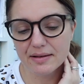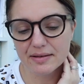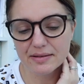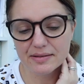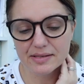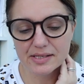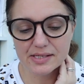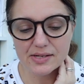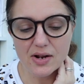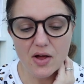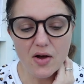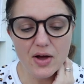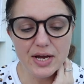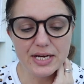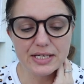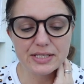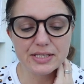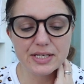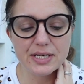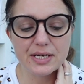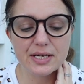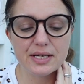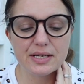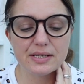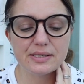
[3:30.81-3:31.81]

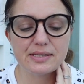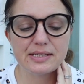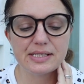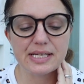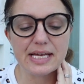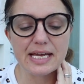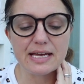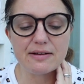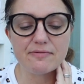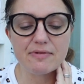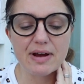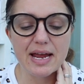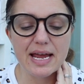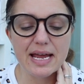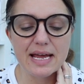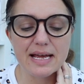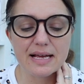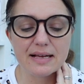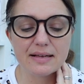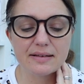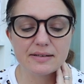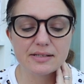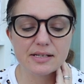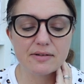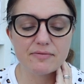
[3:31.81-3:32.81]
sliders,
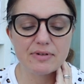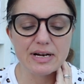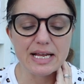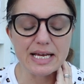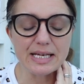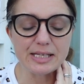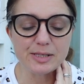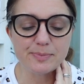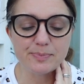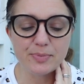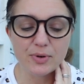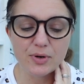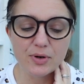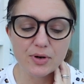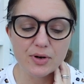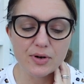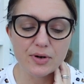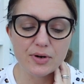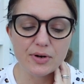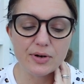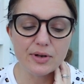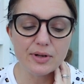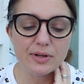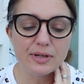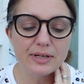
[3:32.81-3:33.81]
D-rings, a release
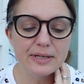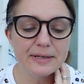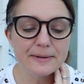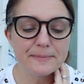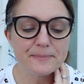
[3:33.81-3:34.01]
buckle,